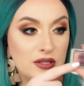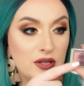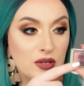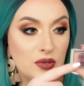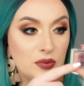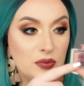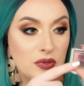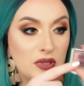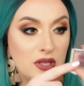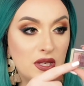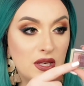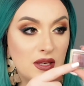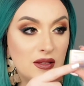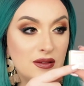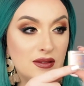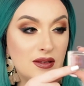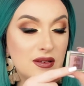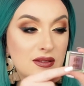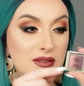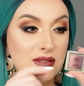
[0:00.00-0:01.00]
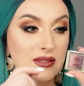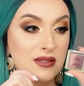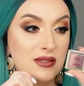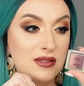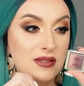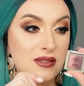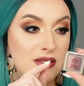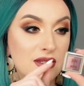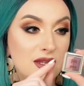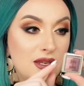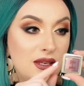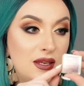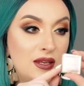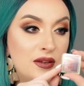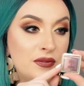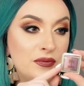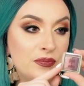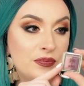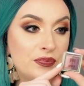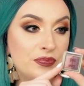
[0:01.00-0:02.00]
I hope you can
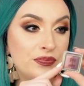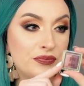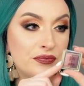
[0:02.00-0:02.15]
see.